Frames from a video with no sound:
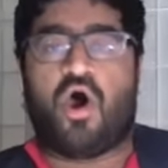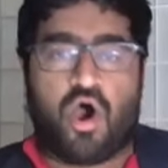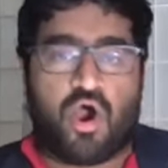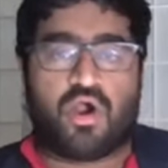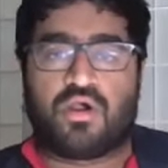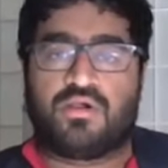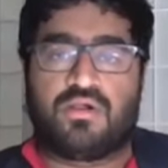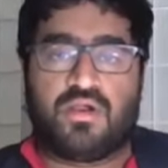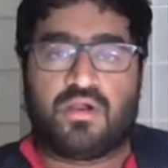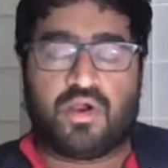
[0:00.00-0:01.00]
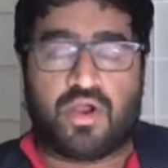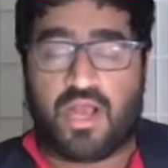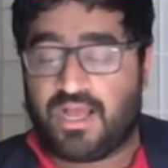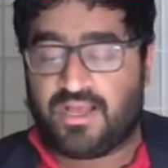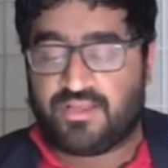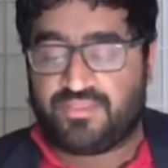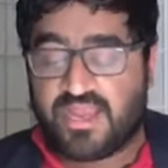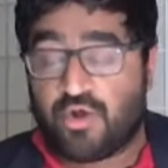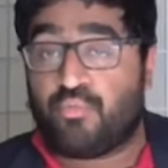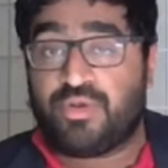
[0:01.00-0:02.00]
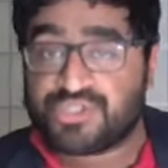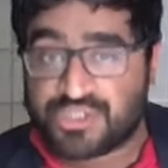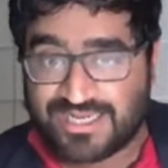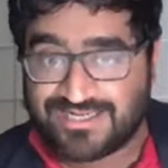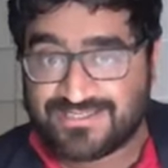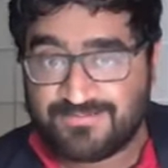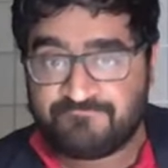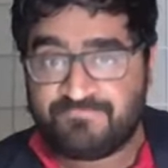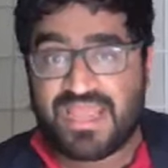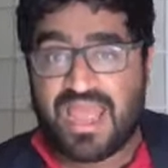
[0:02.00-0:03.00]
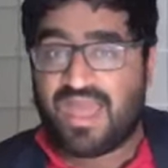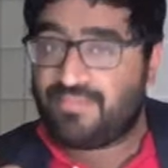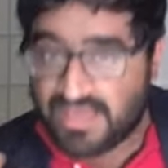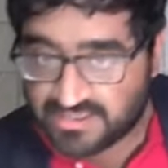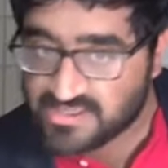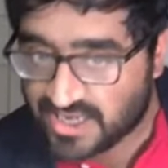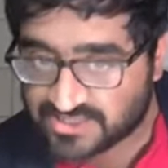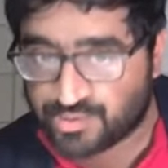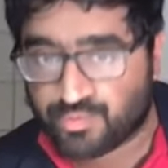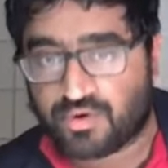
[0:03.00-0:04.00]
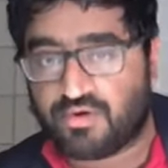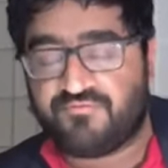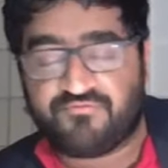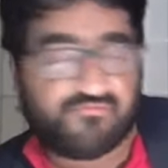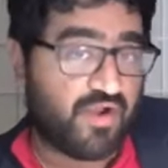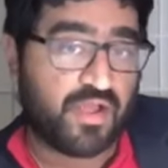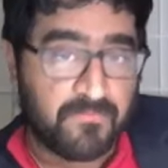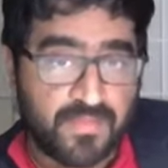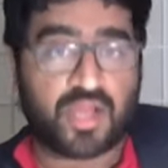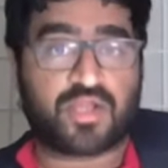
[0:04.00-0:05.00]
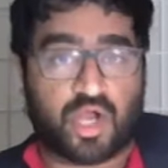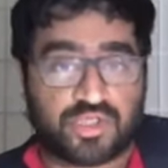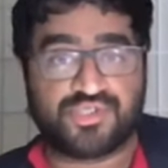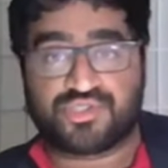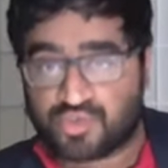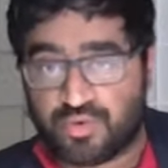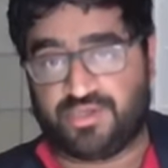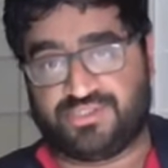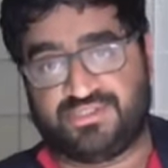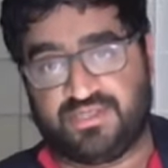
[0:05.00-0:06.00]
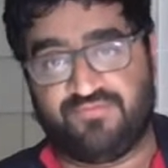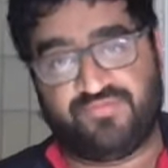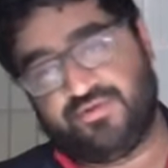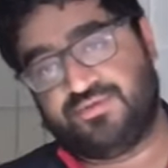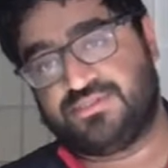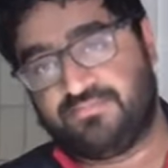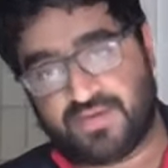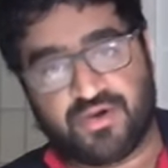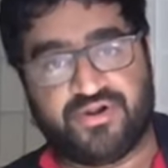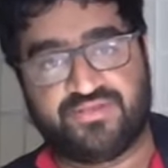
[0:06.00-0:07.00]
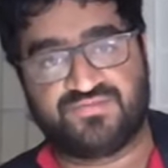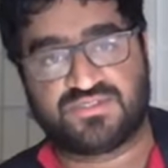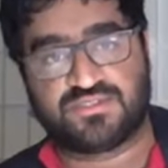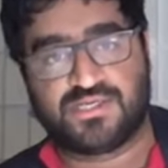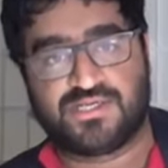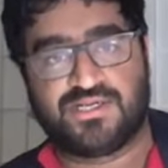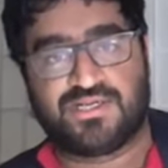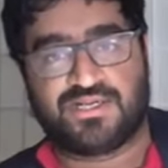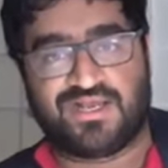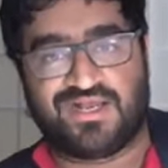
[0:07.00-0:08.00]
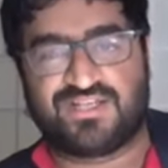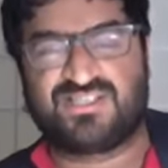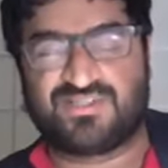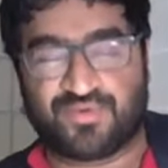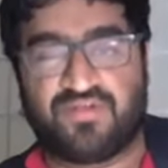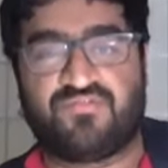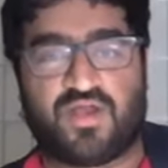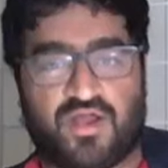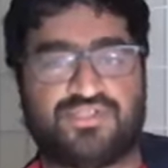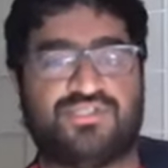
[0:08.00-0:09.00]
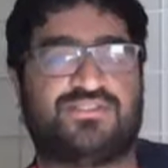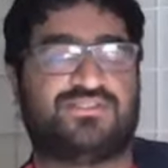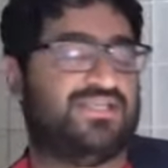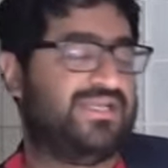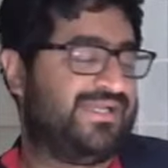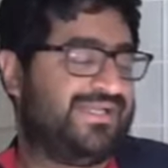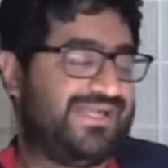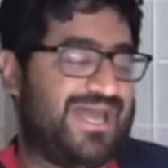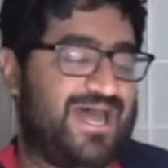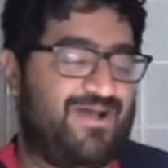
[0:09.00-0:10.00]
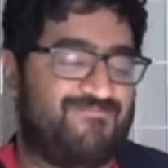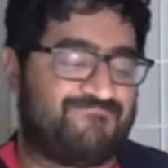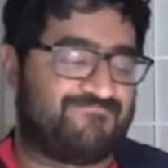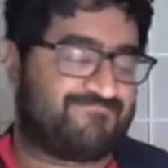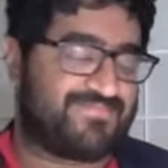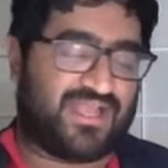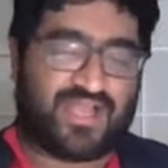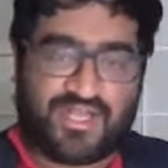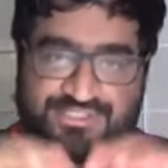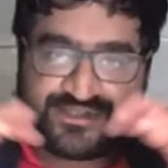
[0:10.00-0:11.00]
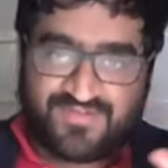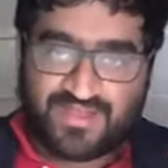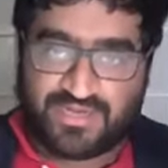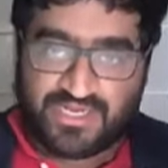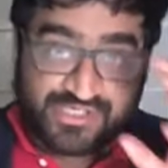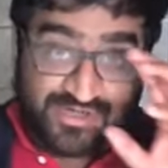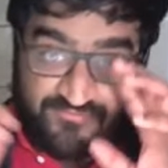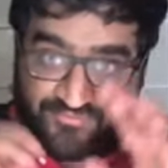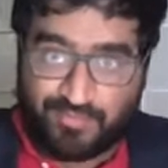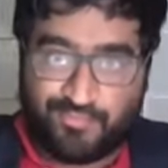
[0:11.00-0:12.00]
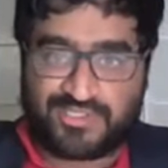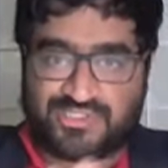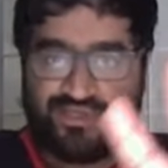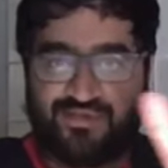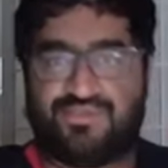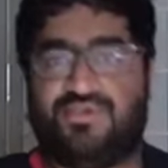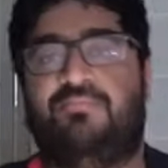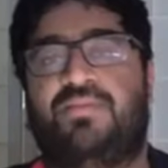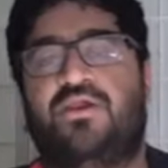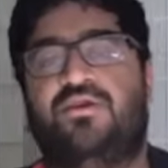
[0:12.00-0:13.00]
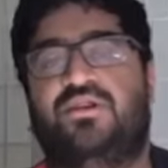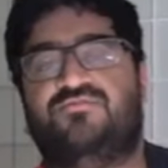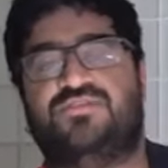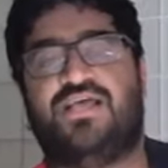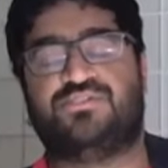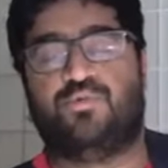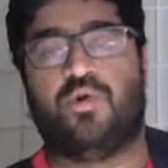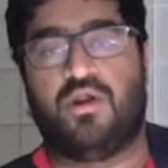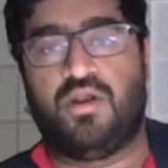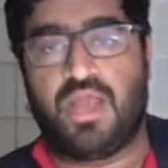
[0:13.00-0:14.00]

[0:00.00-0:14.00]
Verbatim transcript: are, uh, they originate, they emanate, as it were, from a conscious source of those imperatives, uh, a sort of conscious, um, a conscious foundation from which those imperatives, as it were,